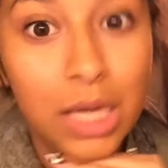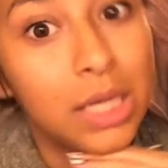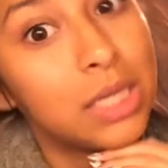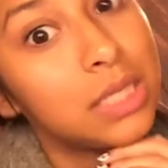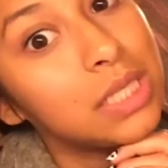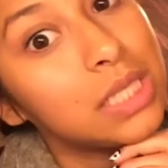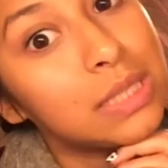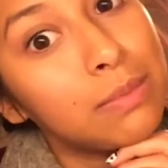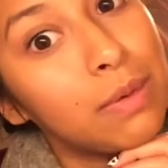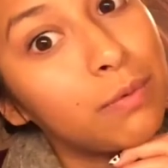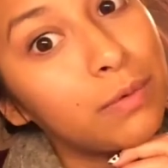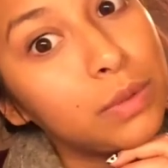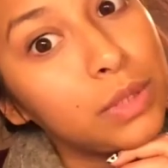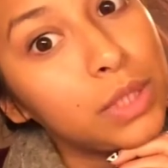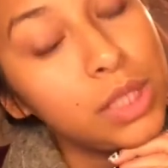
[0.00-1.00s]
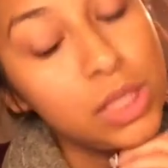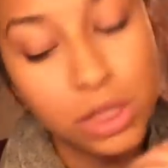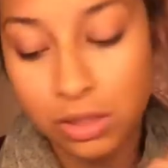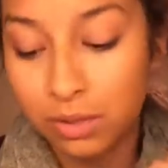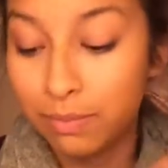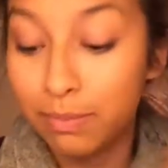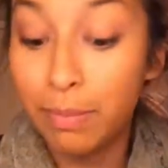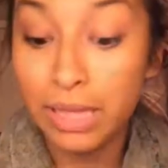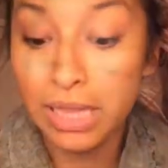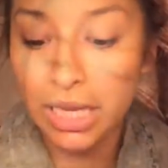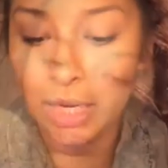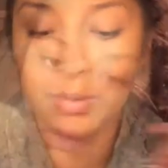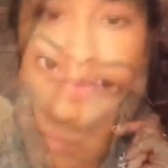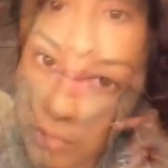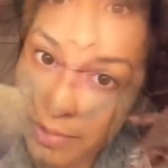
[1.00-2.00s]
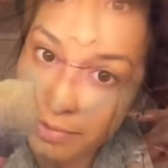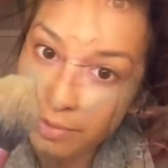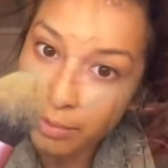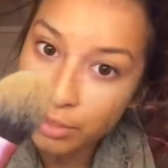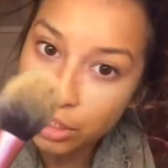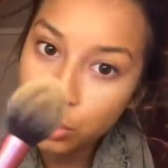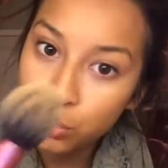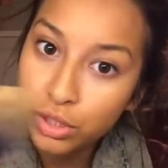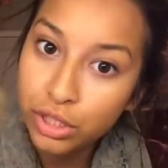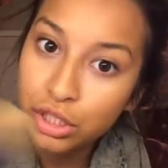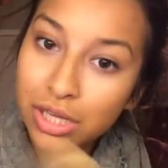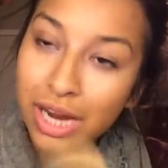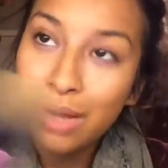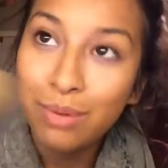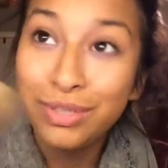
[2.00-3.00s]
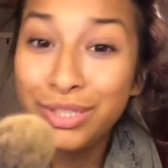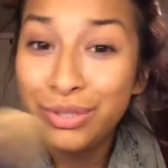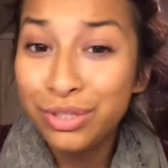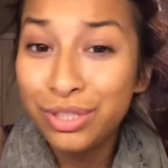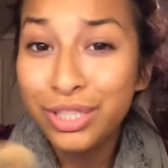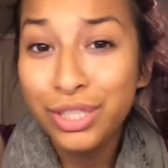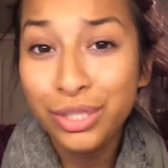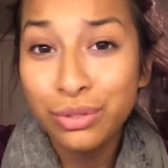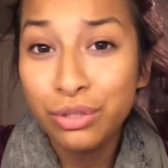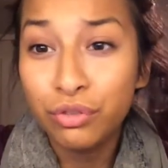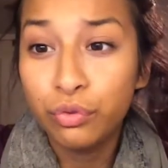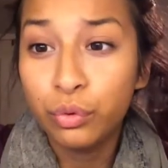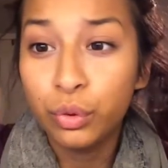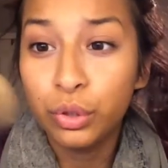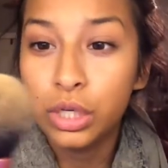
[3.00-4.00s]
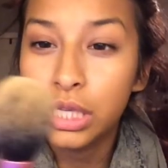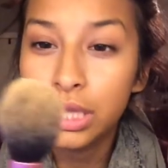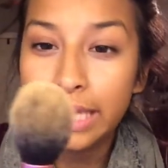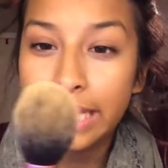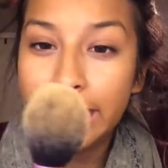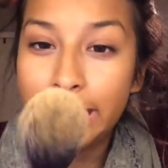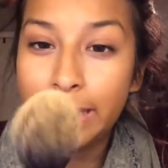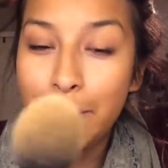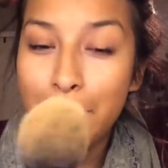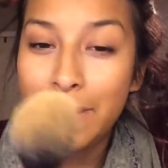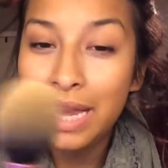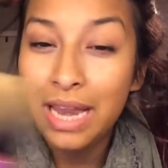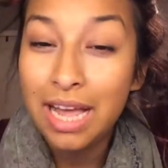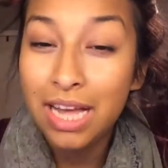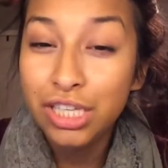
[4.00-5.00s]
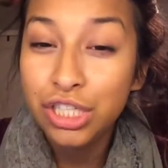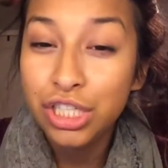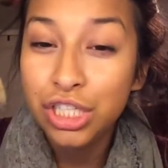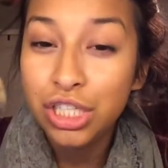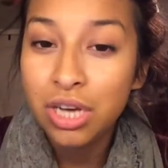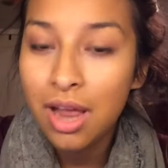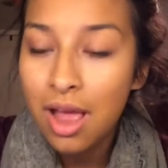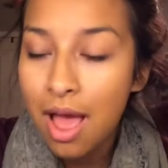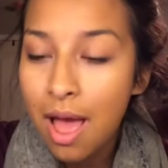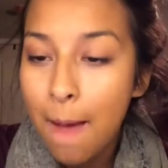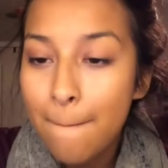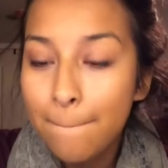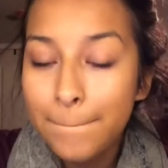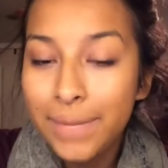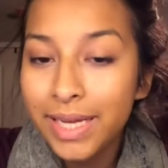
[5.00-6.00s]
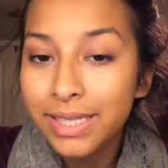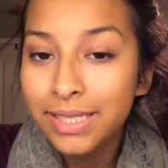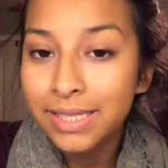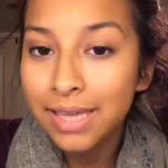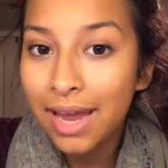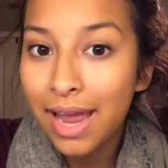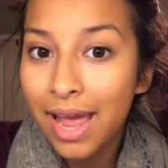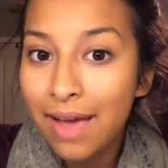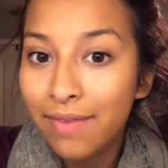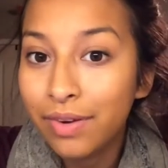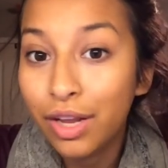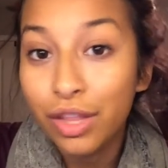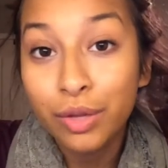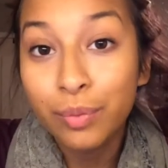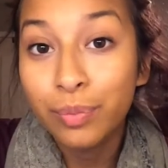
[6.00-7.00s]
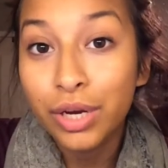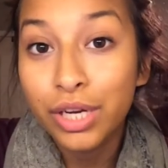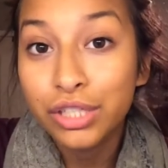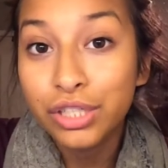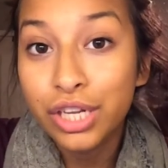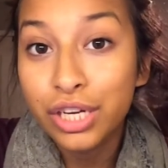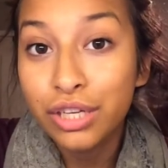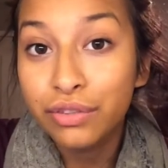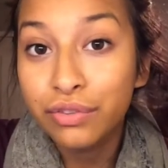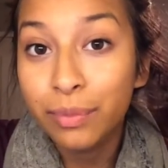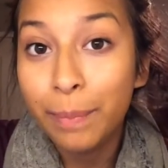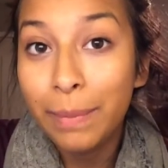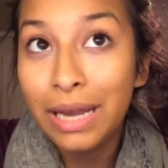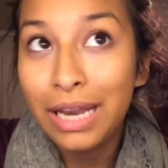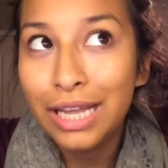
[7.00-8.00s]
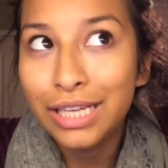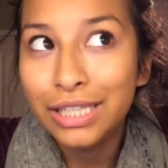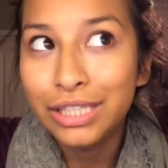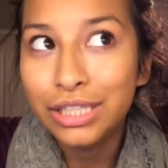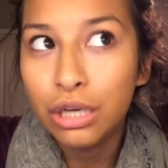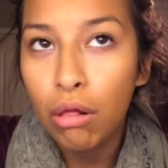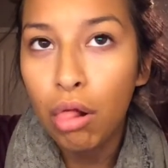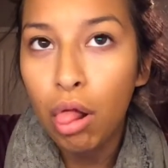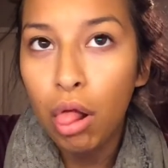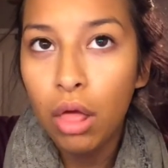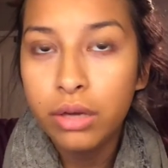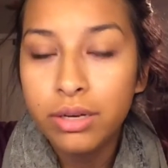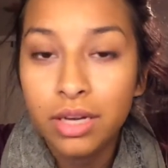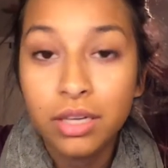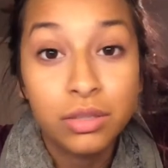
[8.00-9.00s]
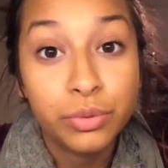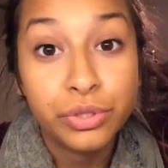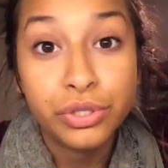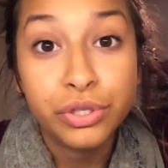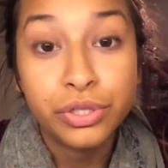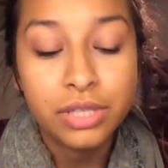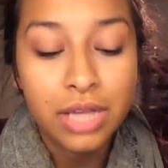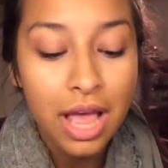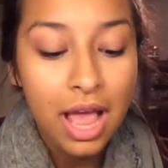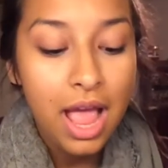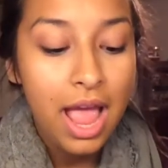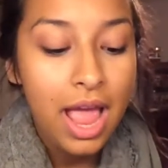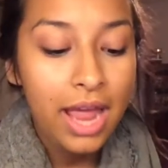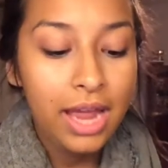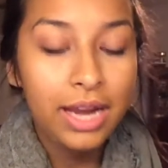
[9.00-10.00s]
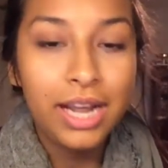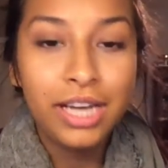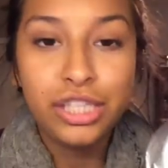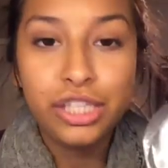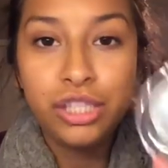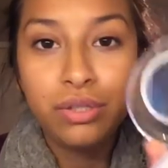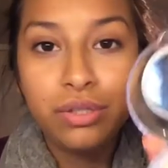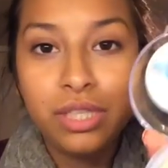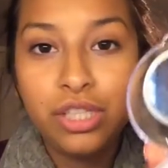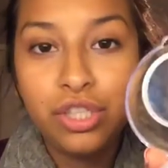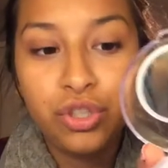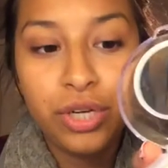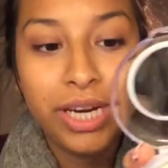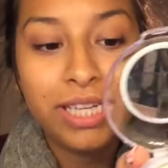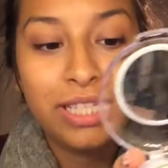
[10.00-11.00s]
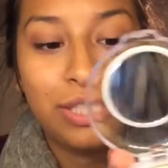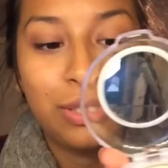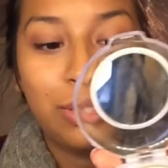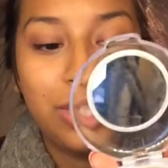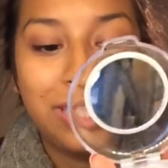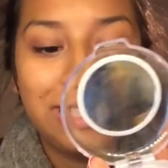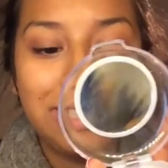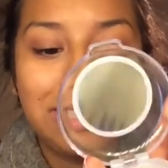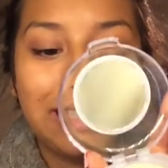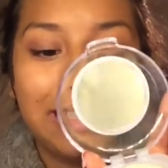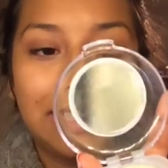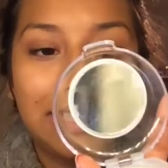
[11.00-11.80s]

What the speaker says: And that's my foundation. My liquid fluffy blush, which I would usually use for like blush. But I have another brush that I use for blush, the tongue twisters, and I just use this translucent